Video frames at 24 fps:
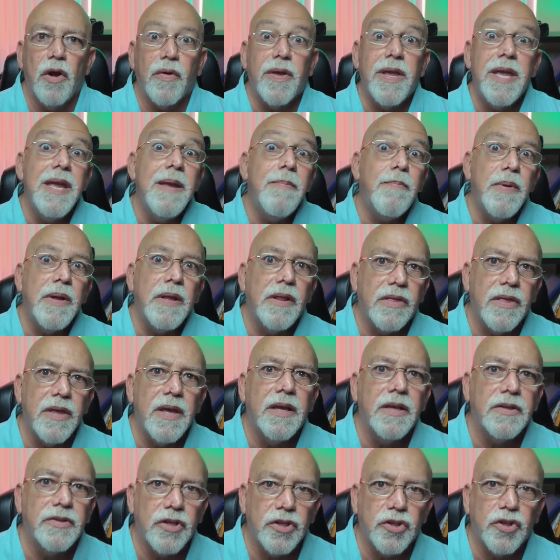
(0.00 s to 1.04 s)
keeping
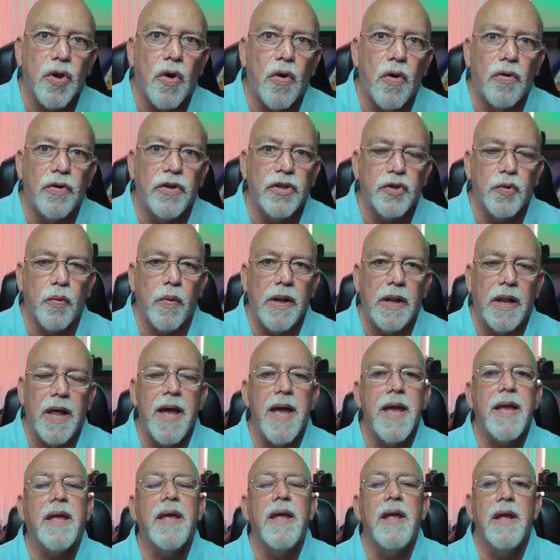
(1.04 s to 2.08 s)
things as cold as we
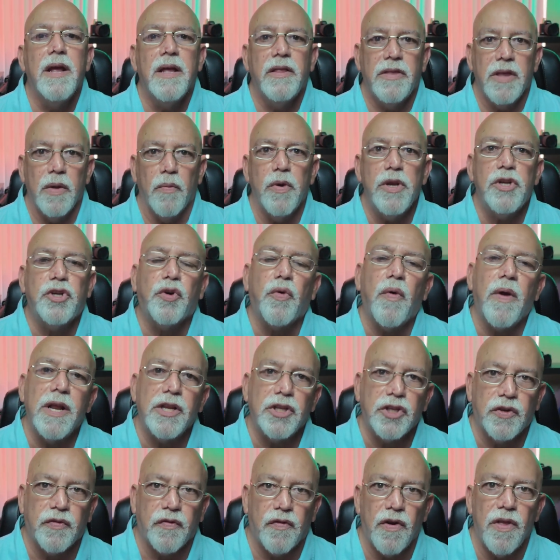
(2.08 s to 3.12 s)
like, then we
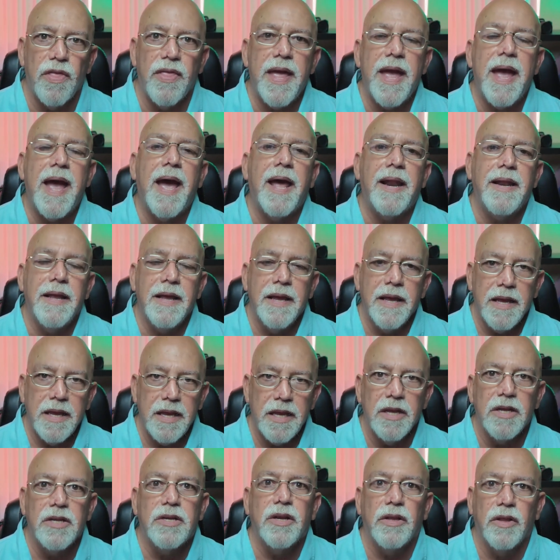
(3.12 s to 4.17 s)
transfer that
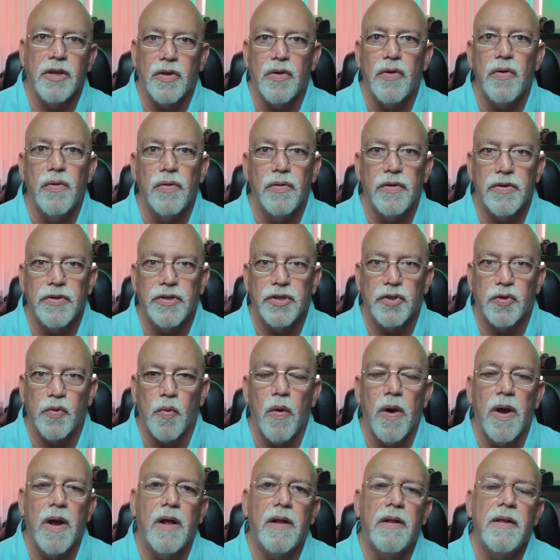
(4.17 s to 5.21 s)
into the coolers as
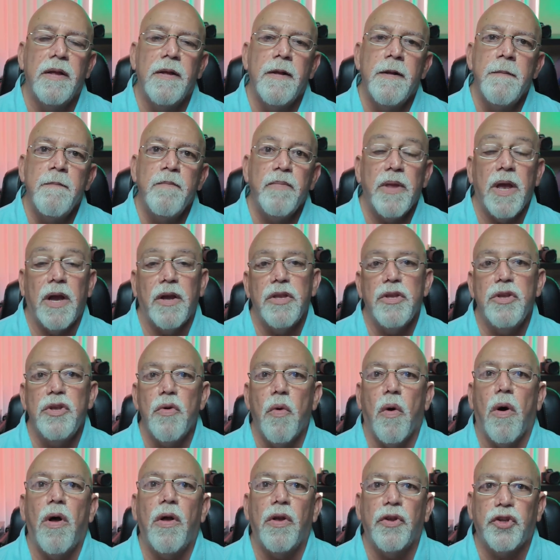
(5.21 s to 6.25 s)
well. Now,
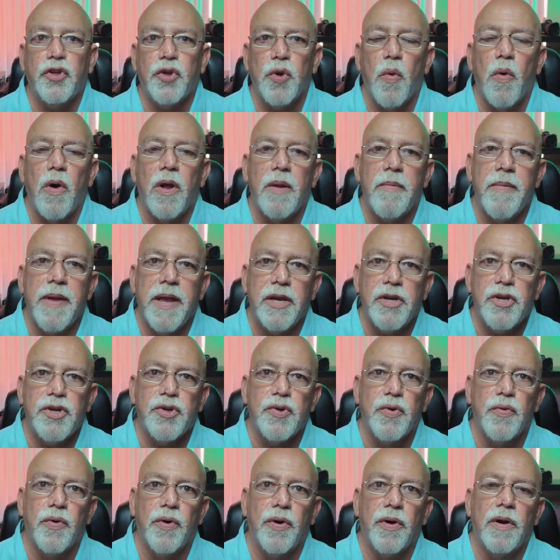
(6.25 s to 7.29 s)
you also want to make
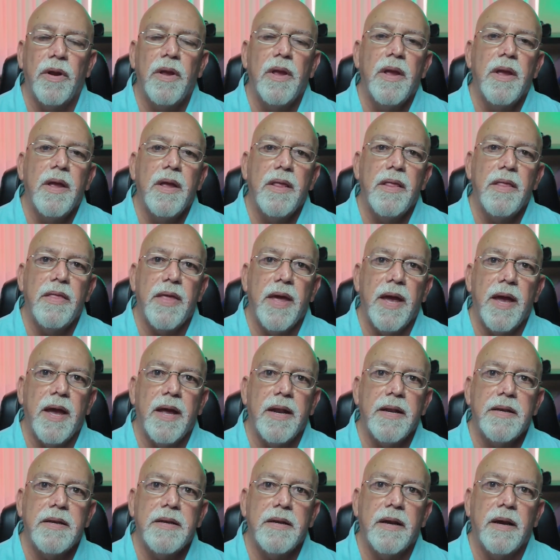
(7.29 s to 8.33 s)
sure
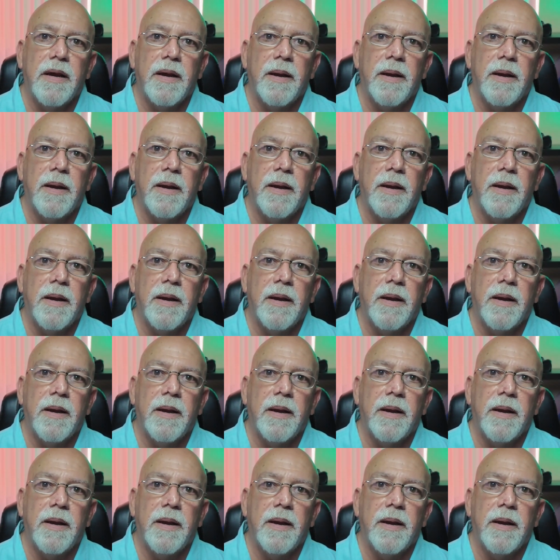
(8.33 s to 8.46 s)
that,